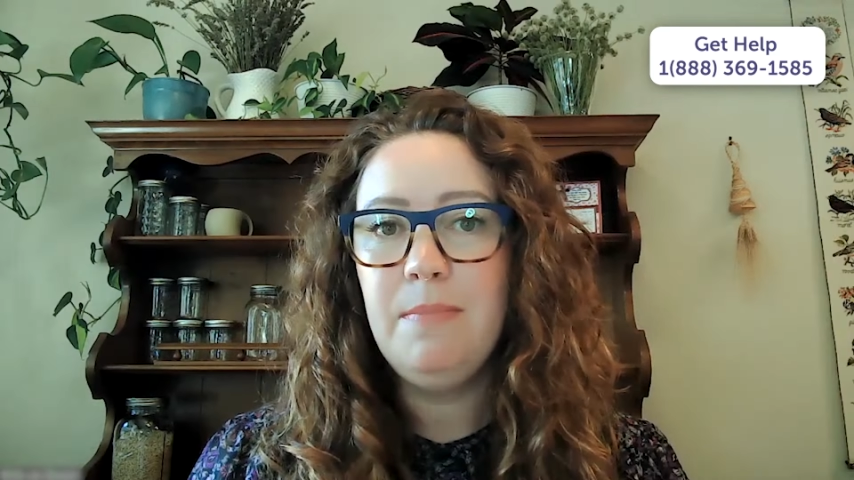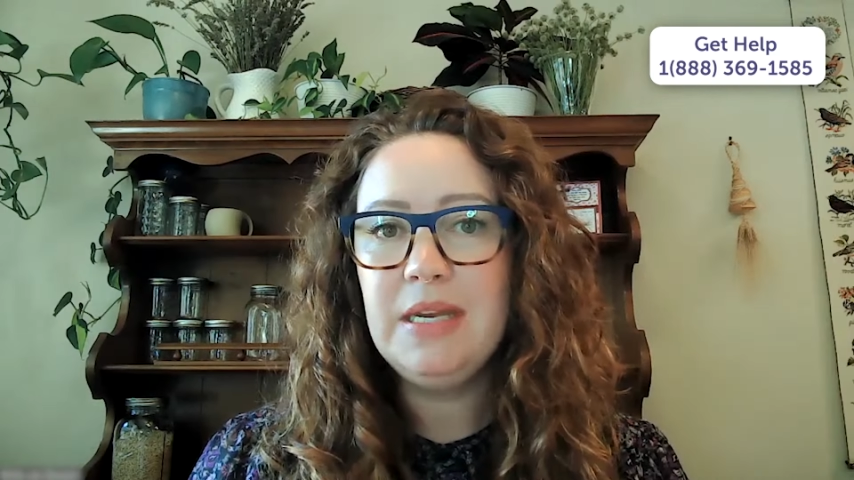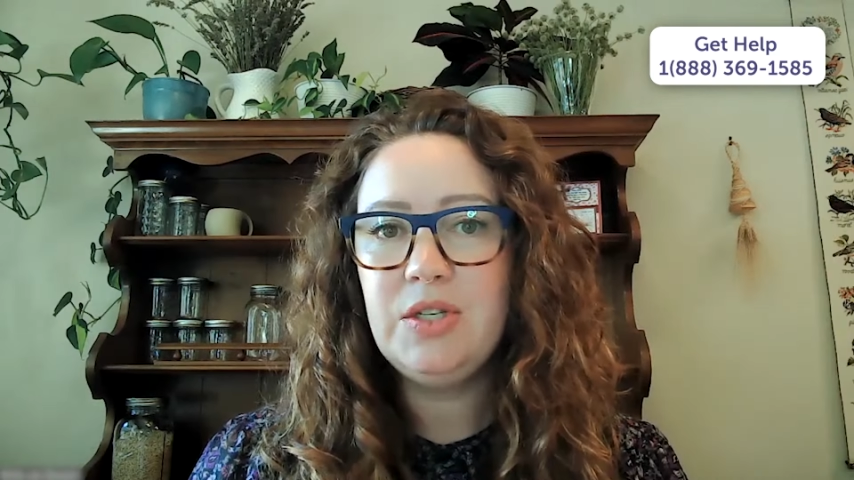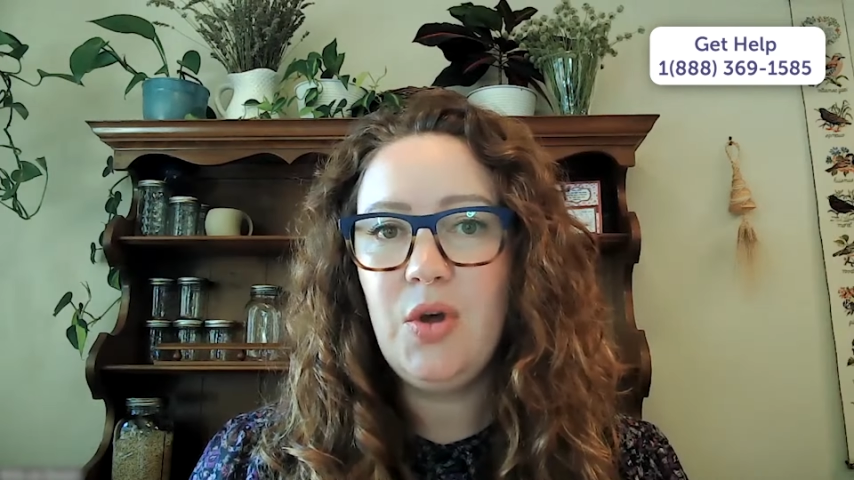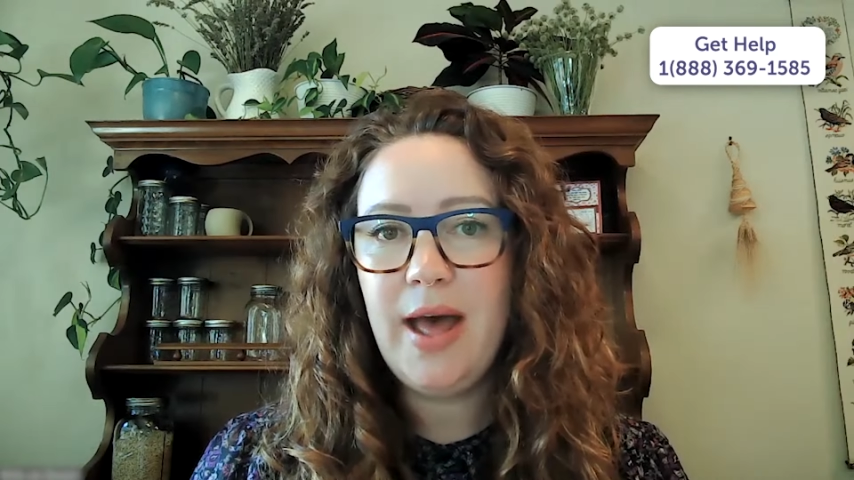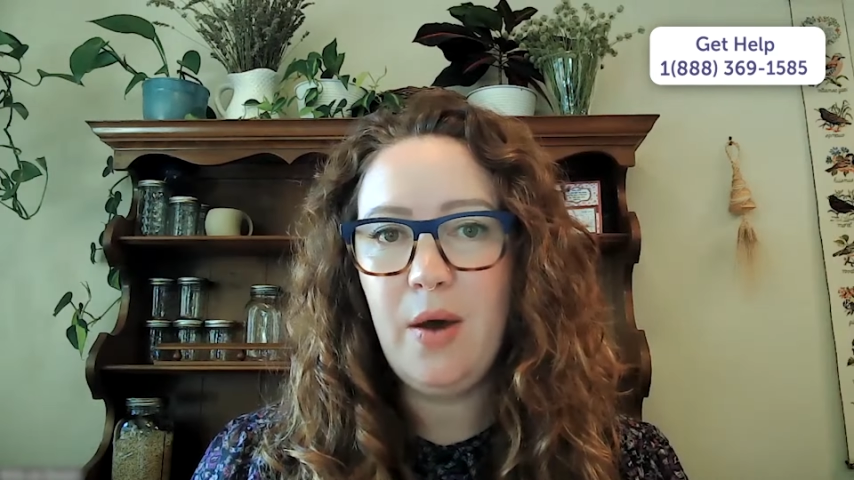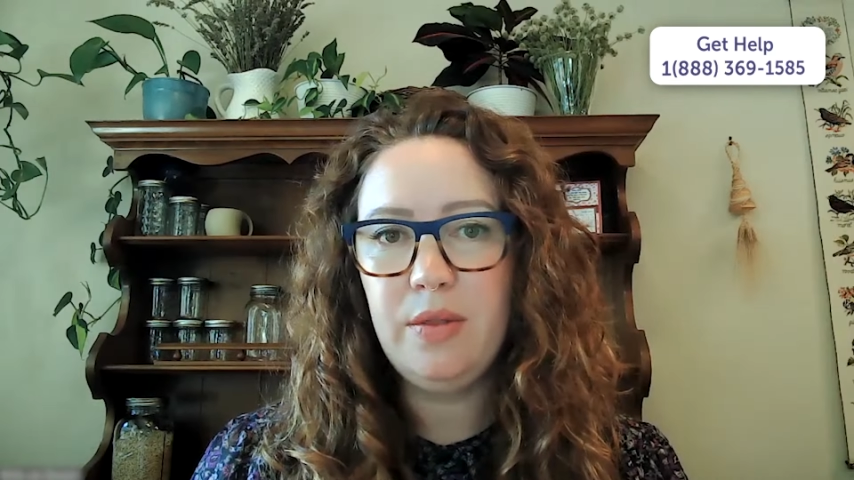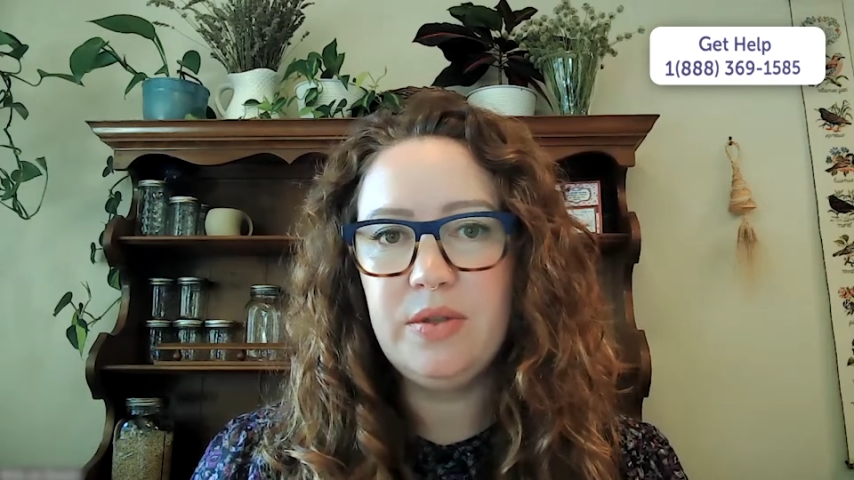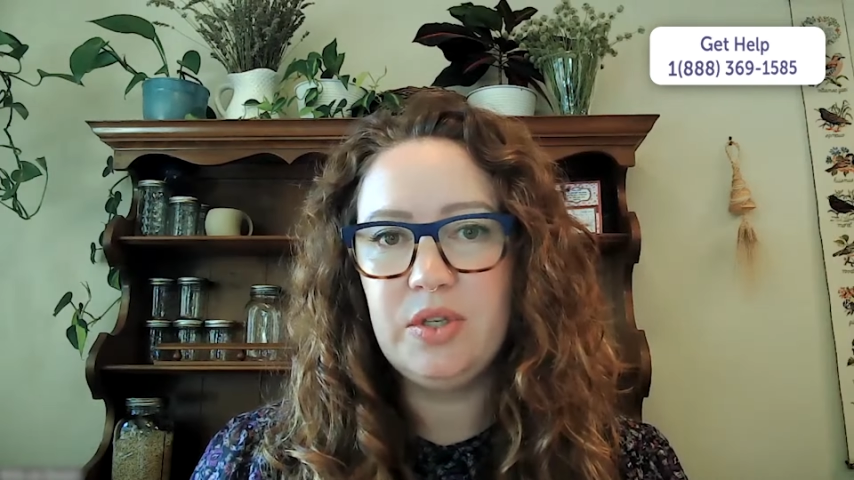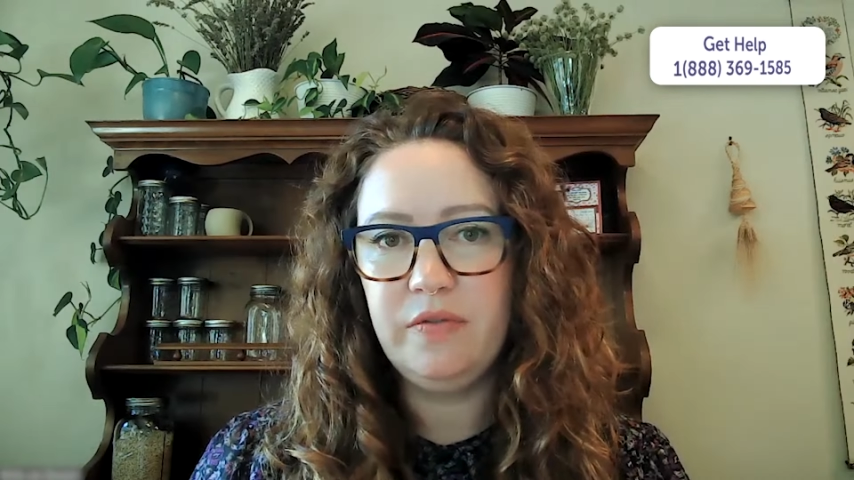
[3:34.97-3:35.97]
Mental
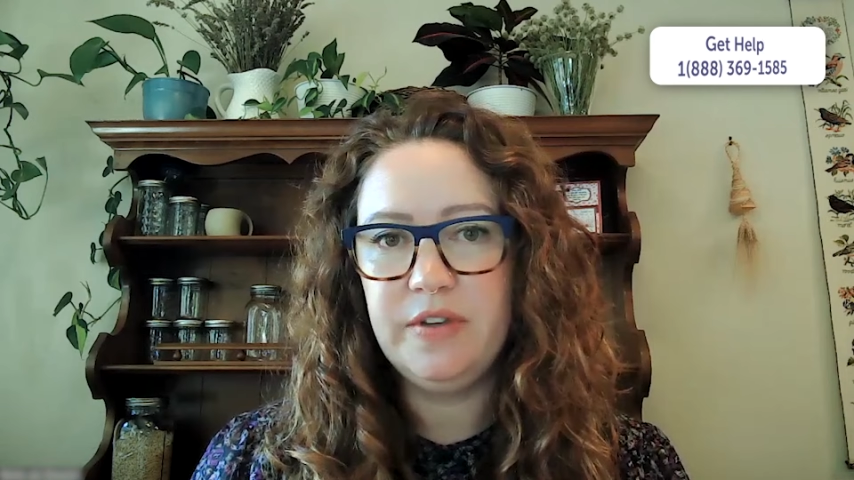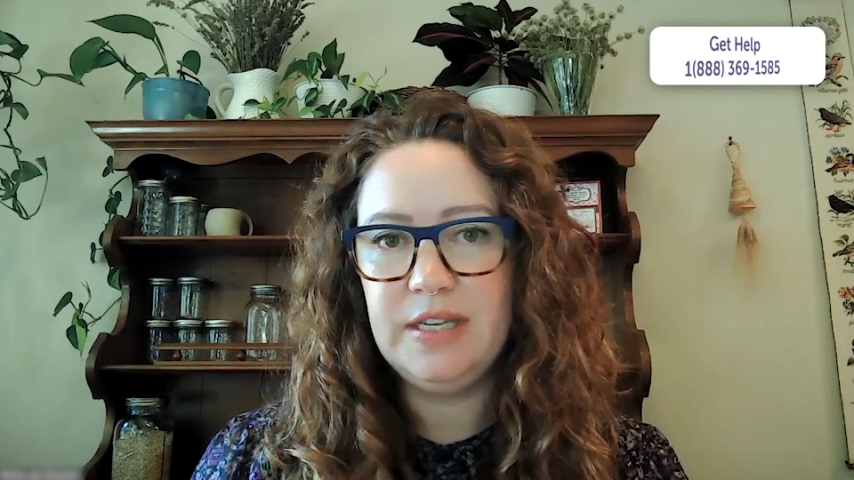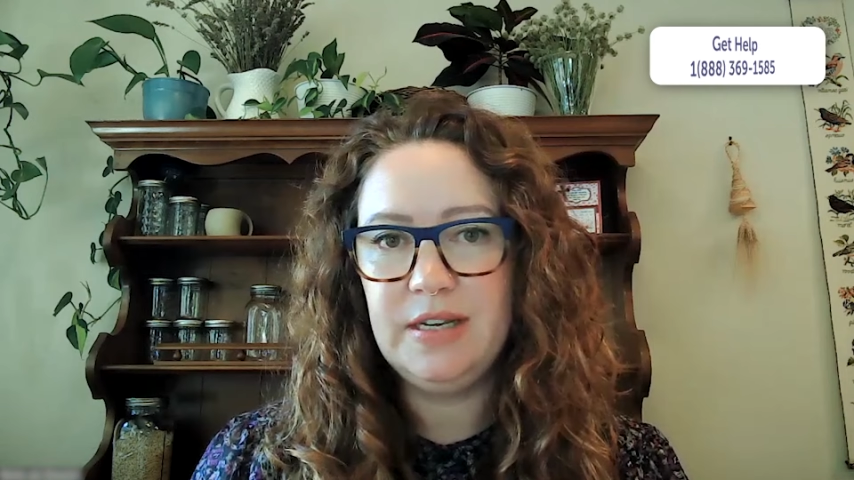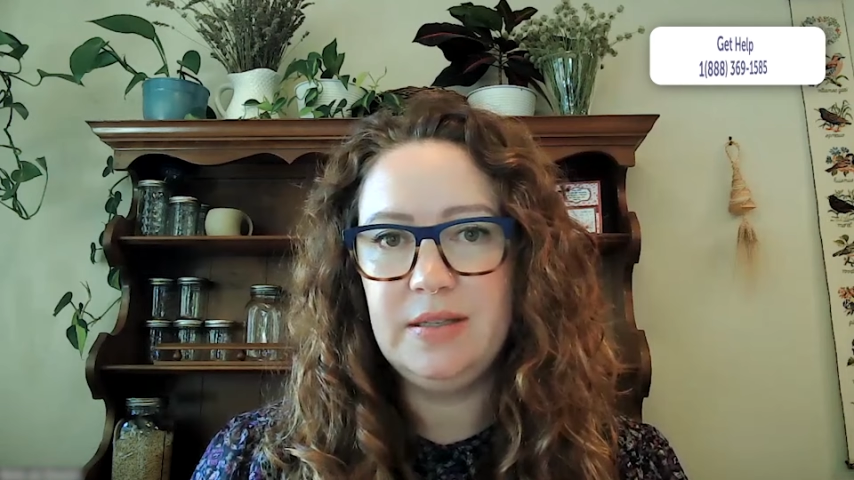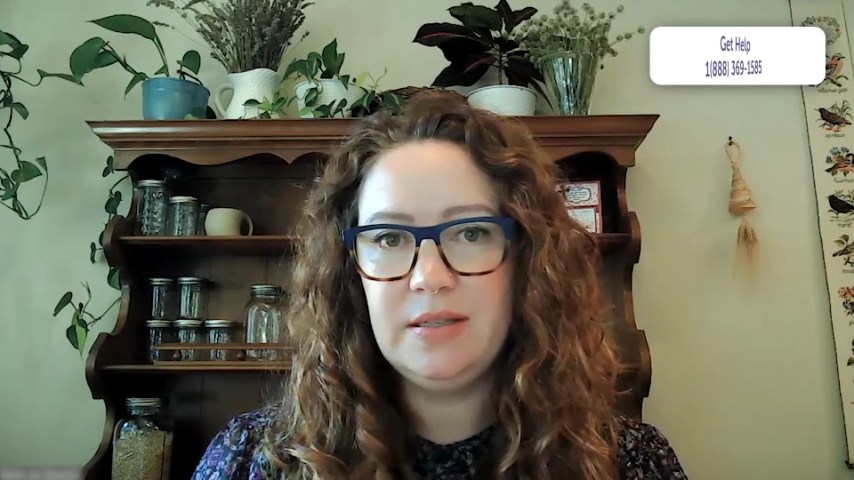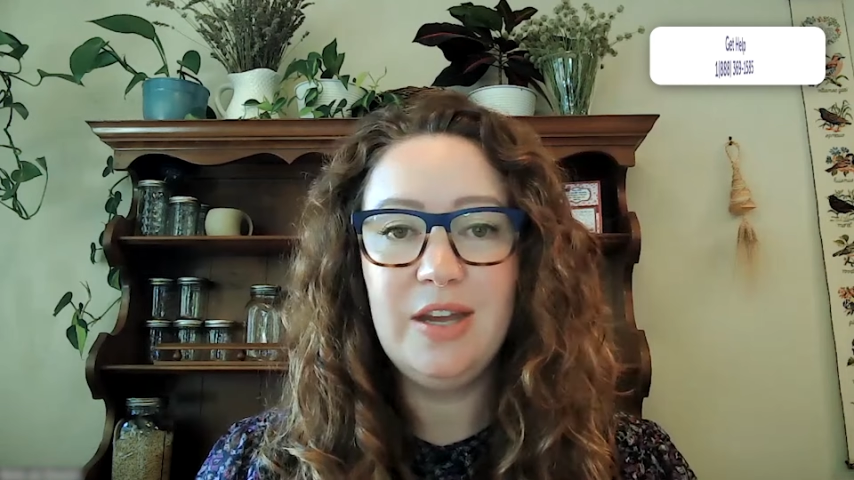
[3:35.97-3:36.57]
health services.